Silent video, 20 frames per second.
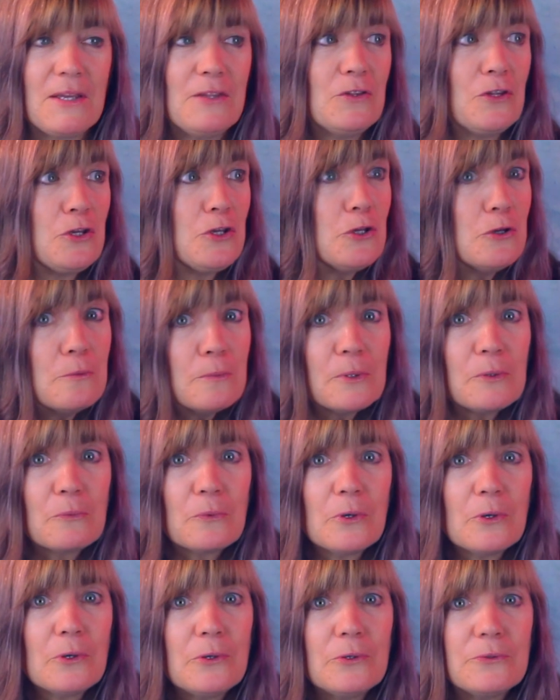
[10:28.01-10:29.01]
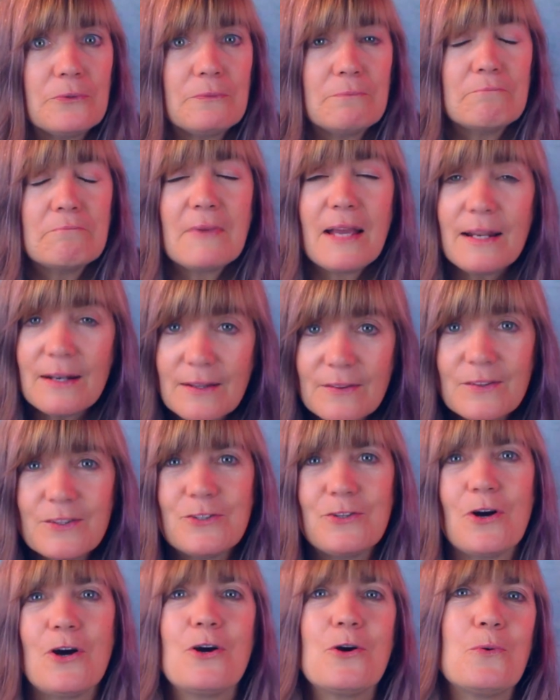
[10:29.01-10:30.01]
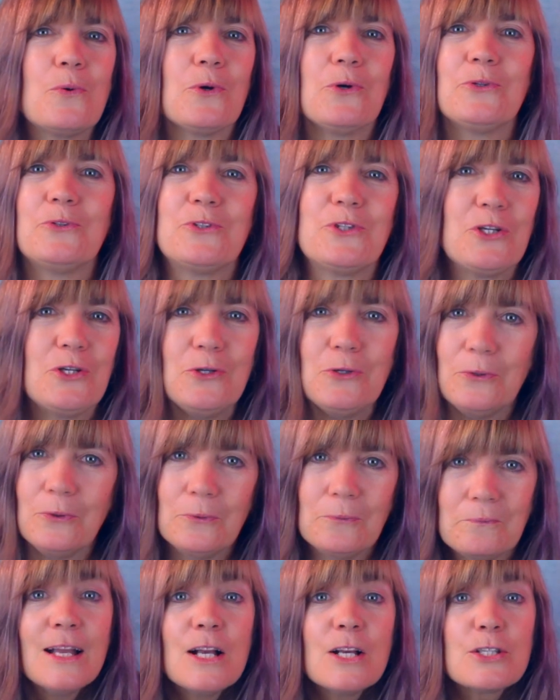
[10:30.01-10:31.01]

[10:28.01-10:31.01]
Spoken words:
in the human world and in the dog world too.